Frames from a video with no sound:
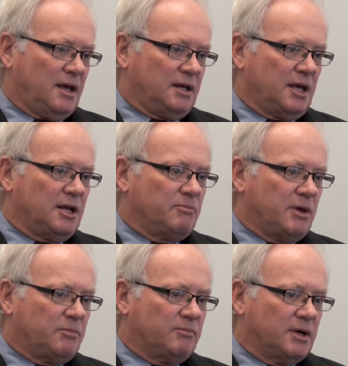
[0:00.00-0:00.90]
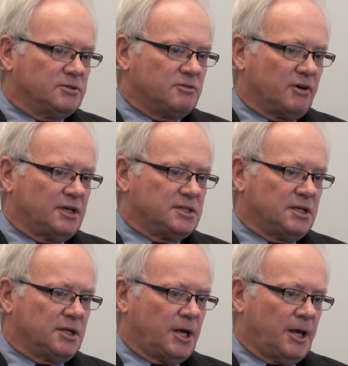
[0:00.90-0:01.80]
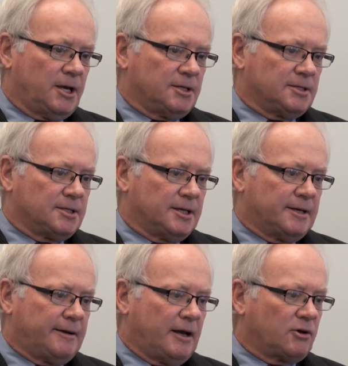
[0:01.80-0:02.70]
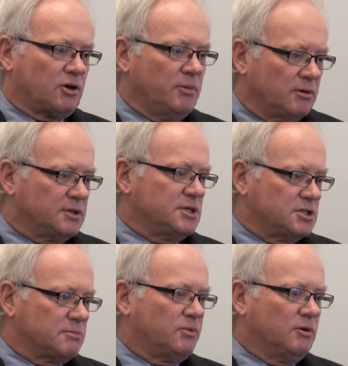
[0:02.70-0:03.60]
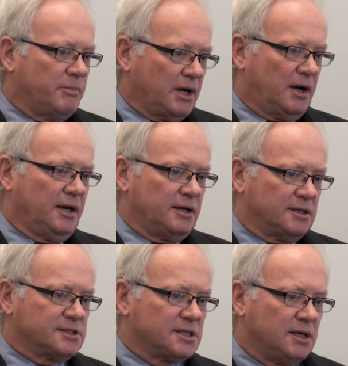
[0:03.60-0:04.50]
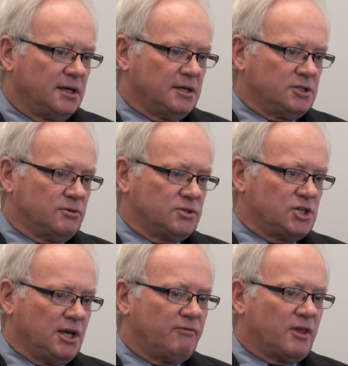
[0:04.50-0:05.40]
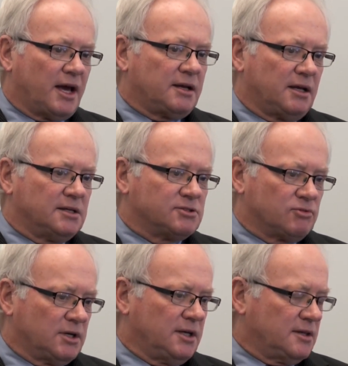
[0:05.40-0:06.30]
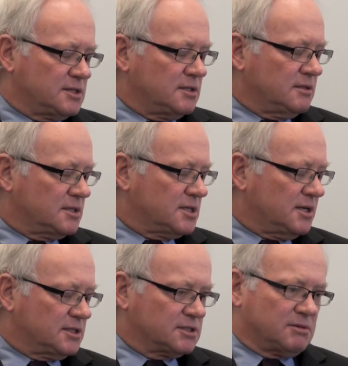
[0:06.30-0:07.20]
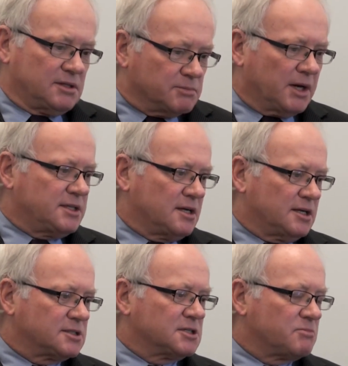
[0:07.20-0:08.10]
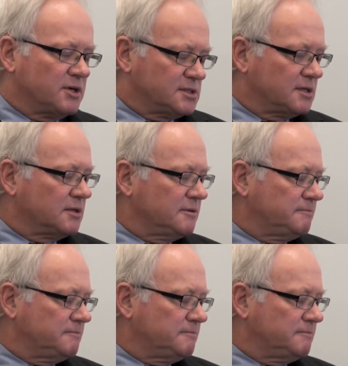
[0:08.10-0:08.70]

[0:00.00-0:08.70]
and getting people motivated and our community support behind us to achieve that is really the task, is my task as president.